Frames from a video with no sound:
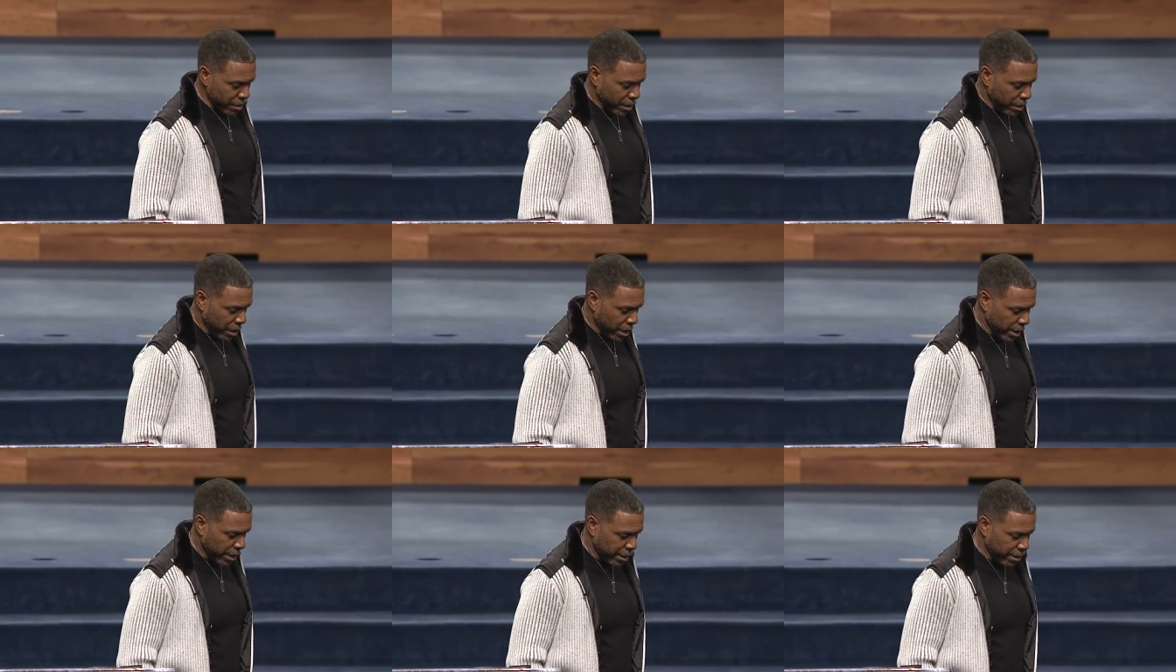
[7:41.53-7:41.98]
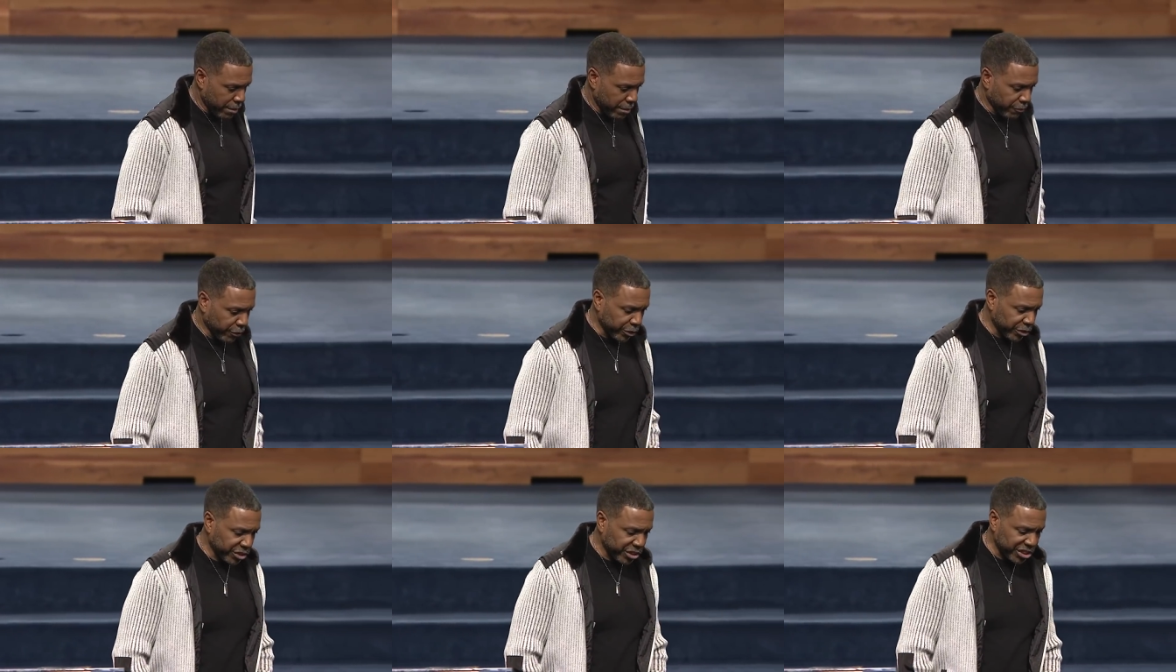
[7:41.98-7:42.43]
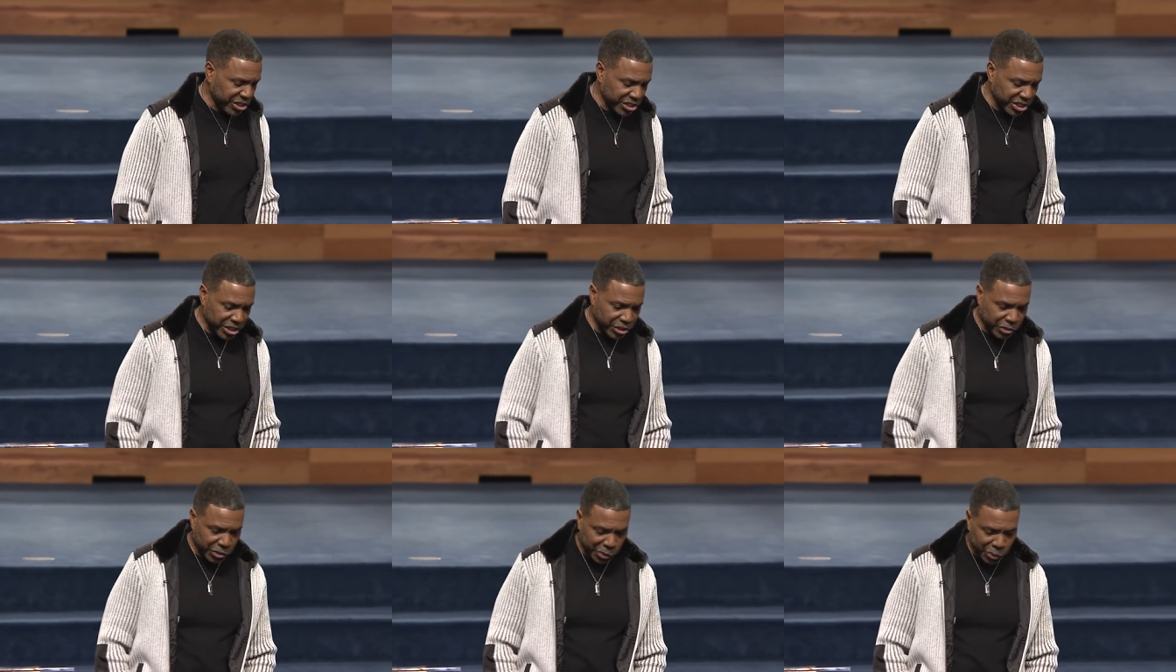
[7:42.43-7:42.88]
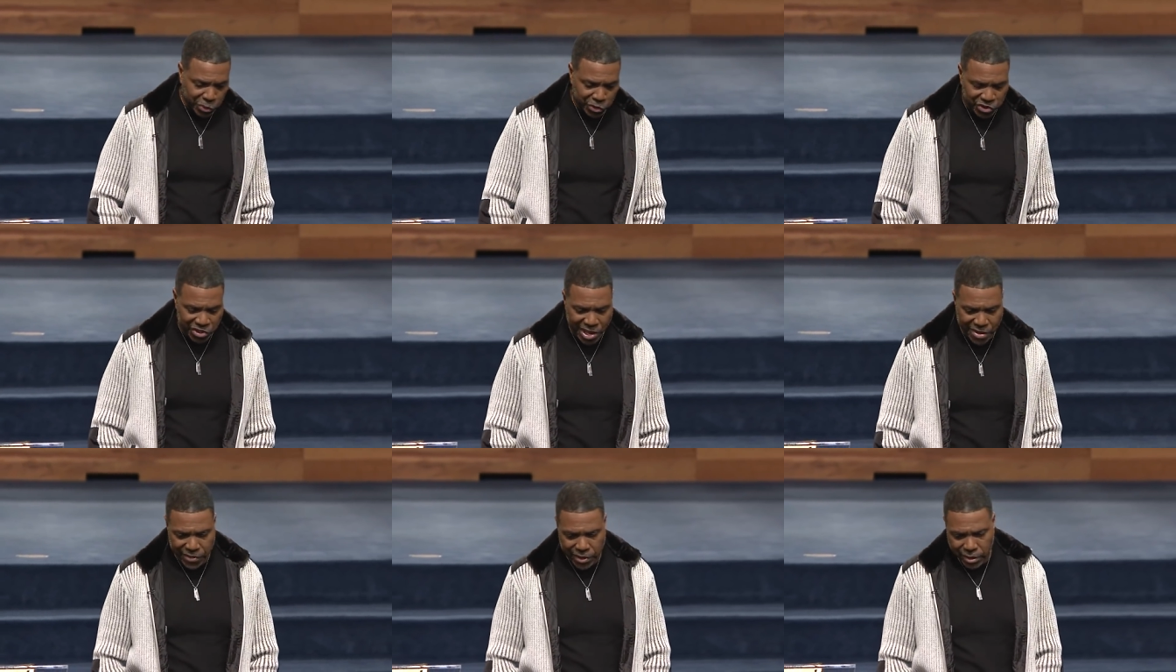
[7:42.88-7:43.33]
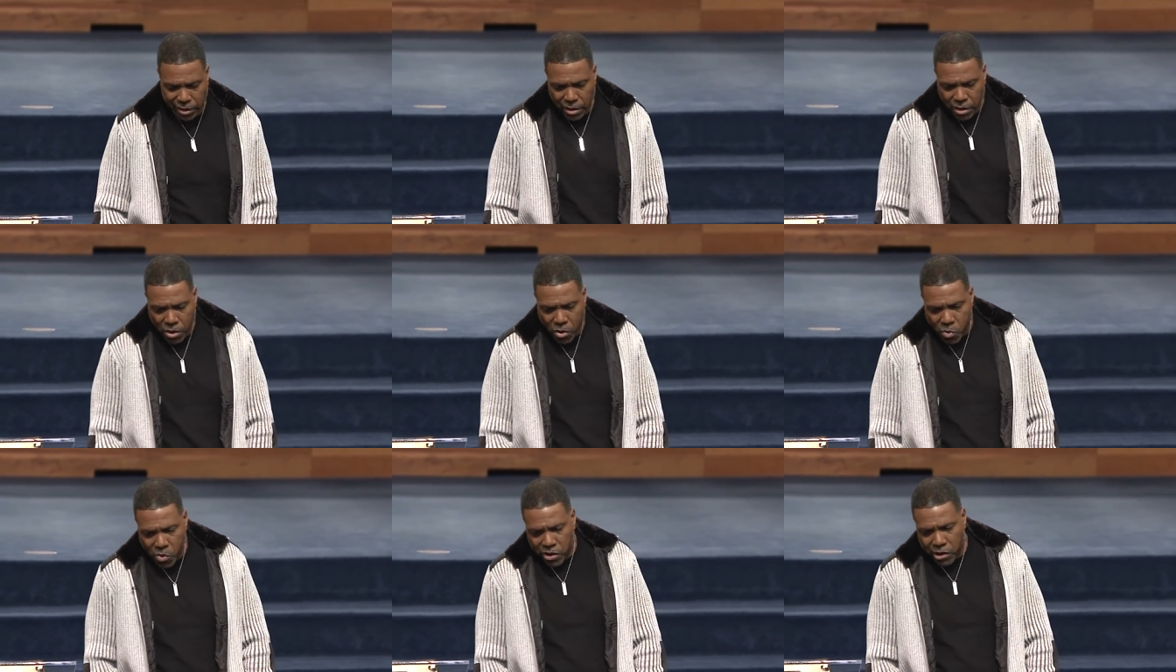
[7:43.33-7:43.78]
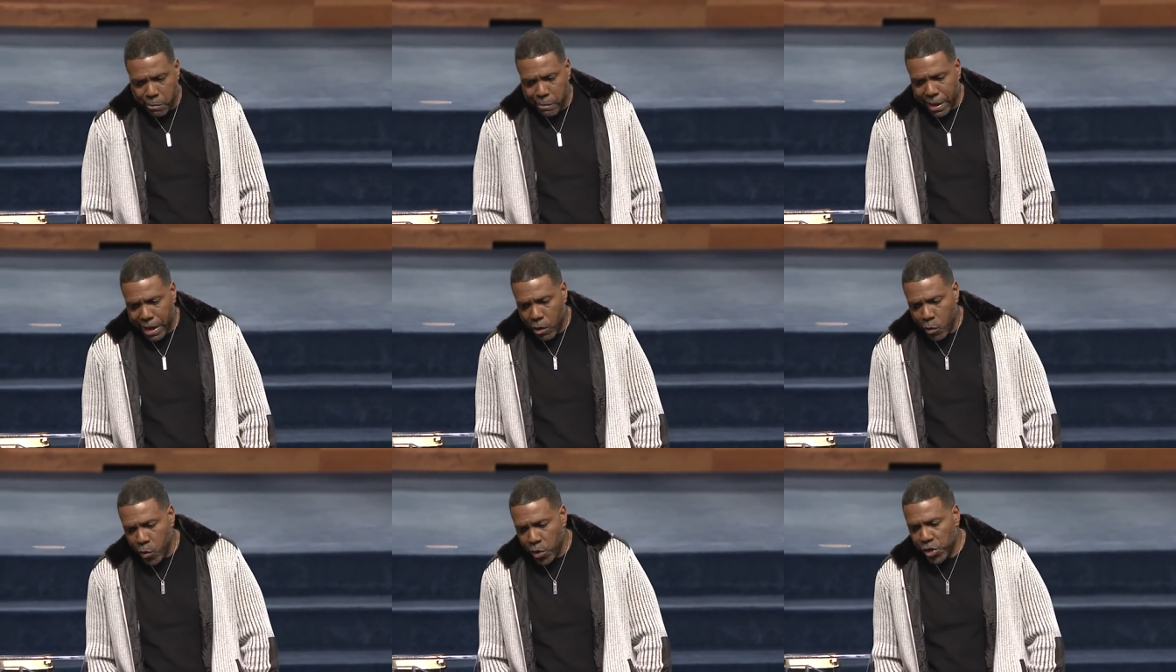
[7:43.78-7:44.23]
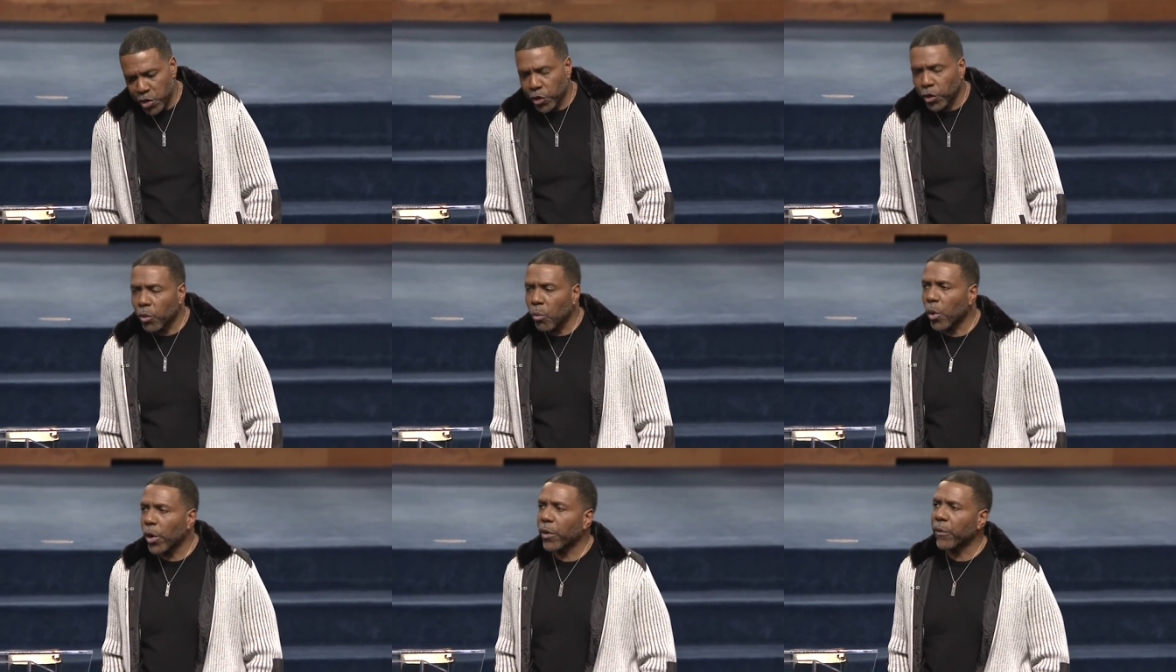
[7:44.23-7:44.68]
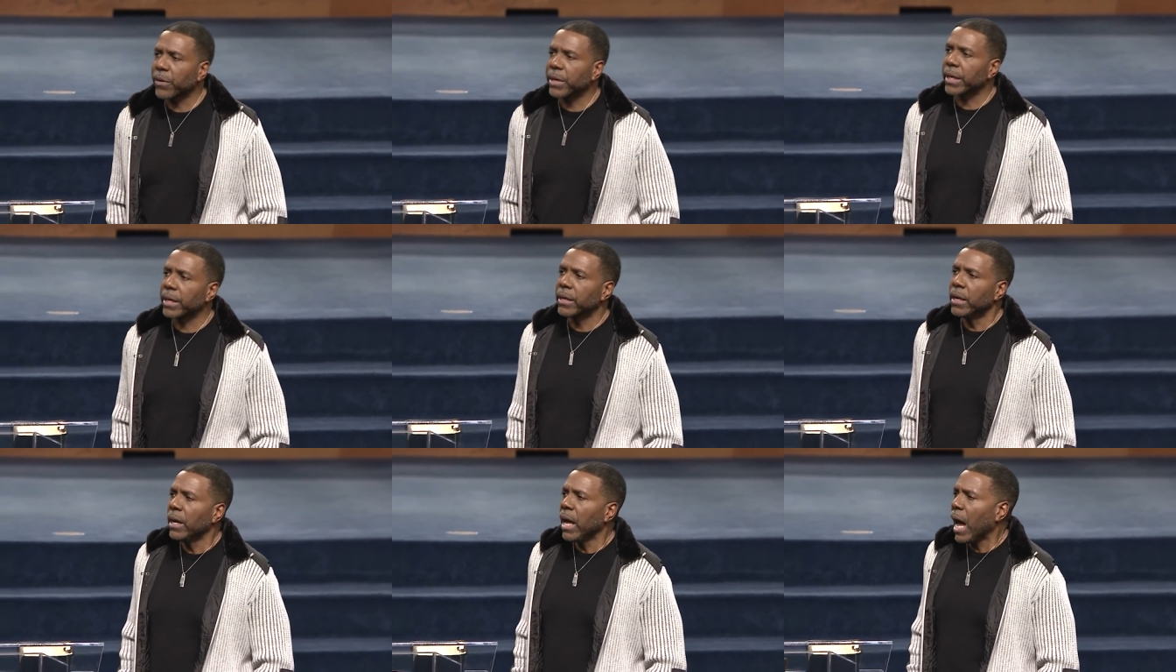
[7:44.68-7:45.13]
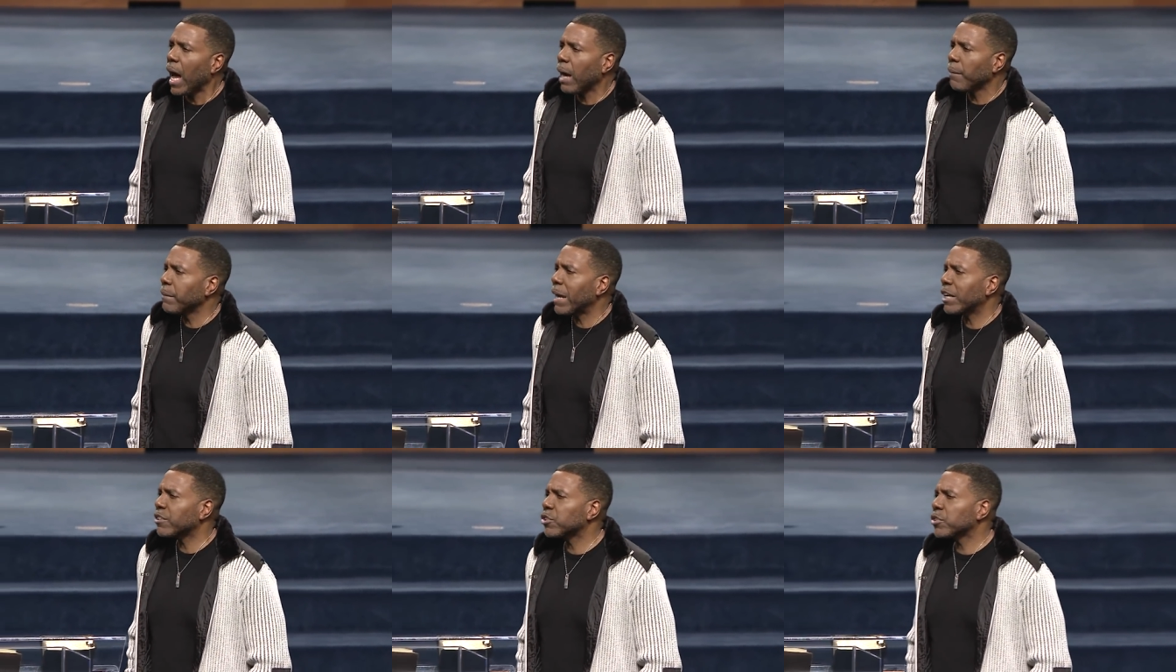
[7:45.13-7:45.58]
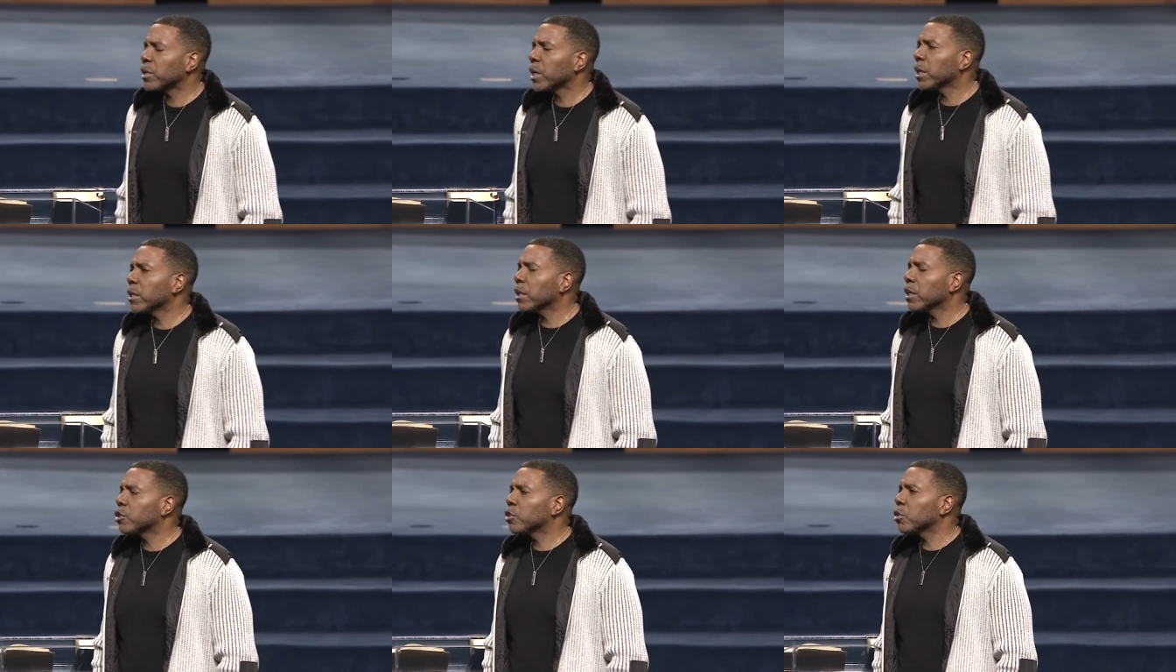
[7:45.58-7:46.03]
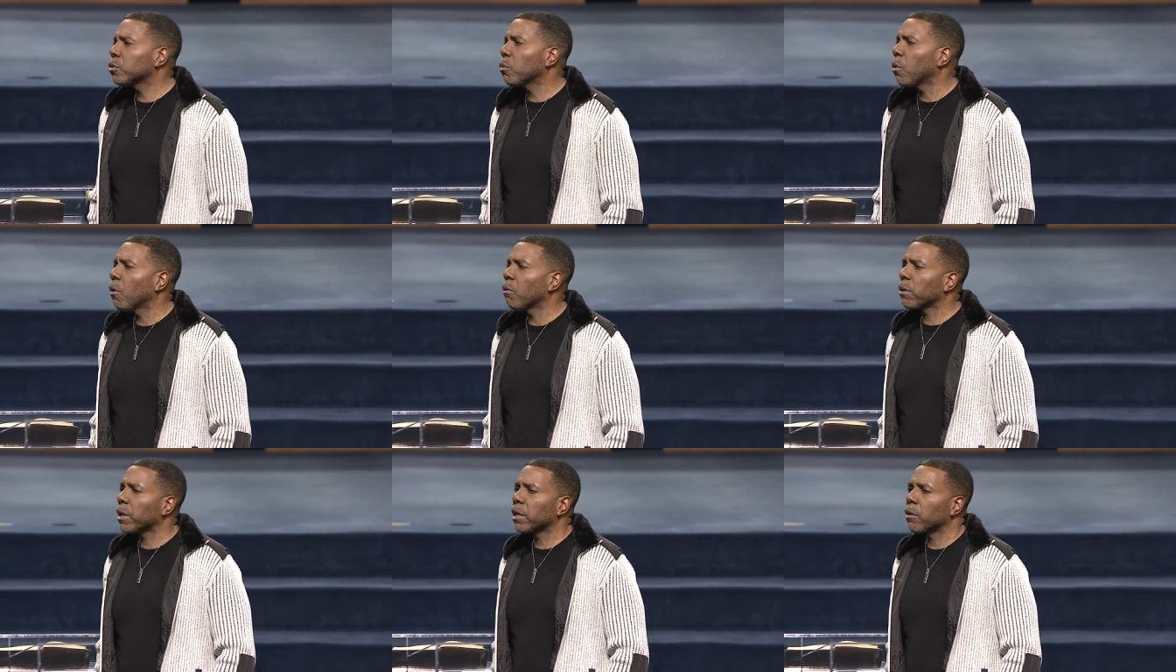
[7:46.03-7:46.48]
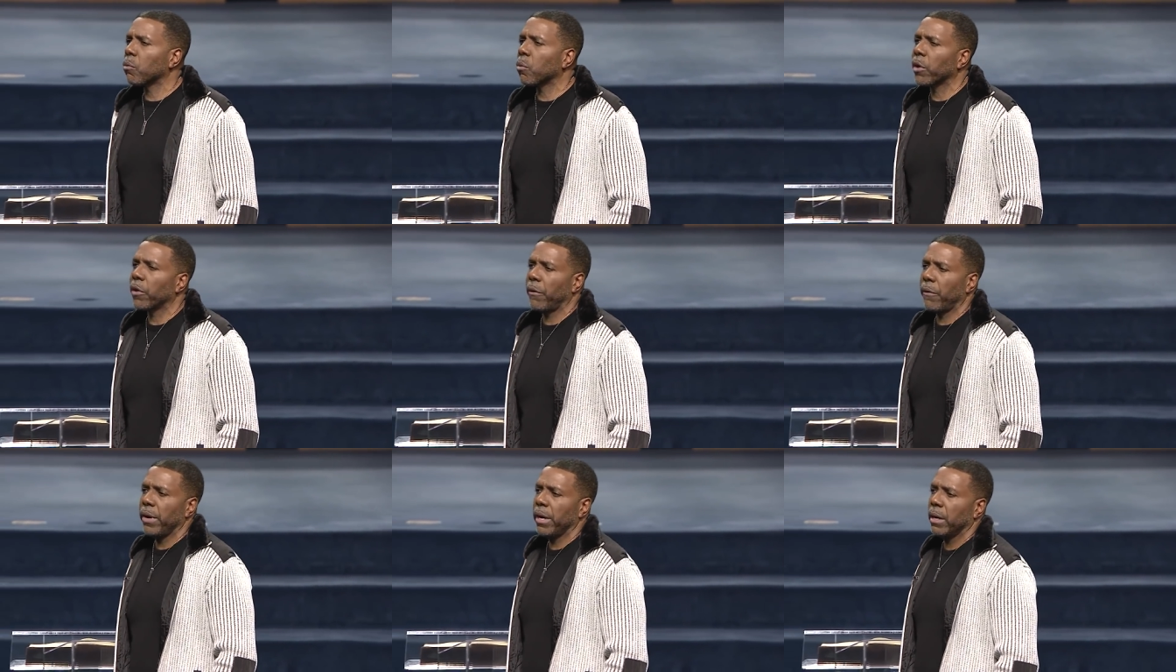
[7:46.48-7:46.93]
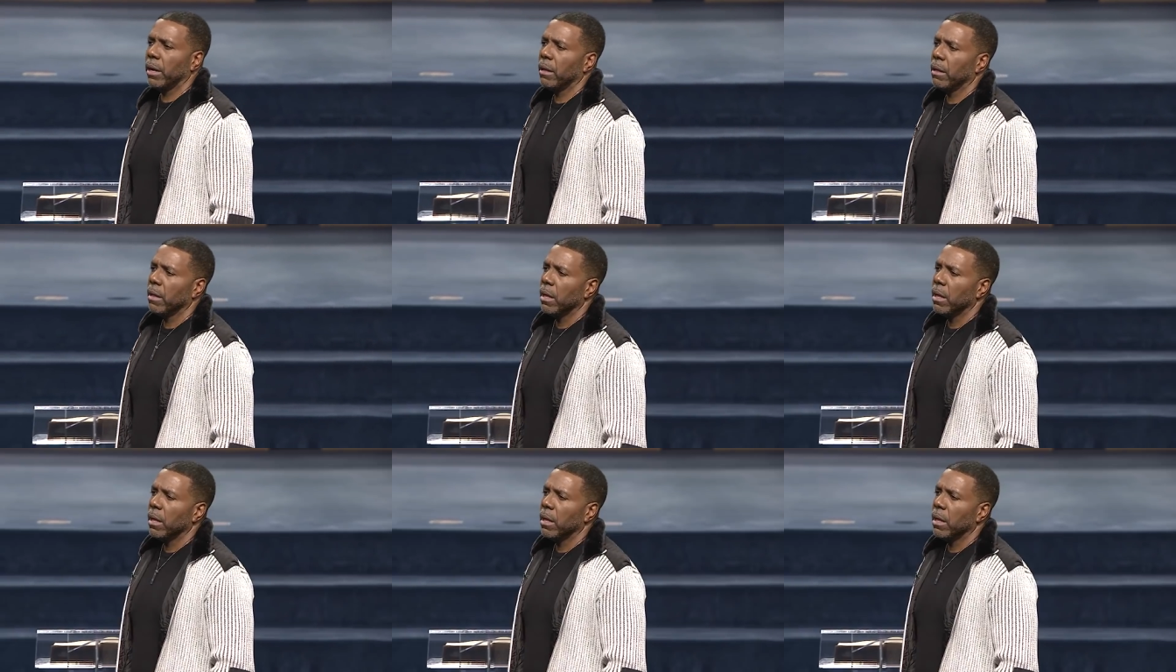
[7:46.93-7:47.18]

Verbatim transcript: Uh, verses 6 through 7. What about when you're worrying? I'm not saying that you won't get worried.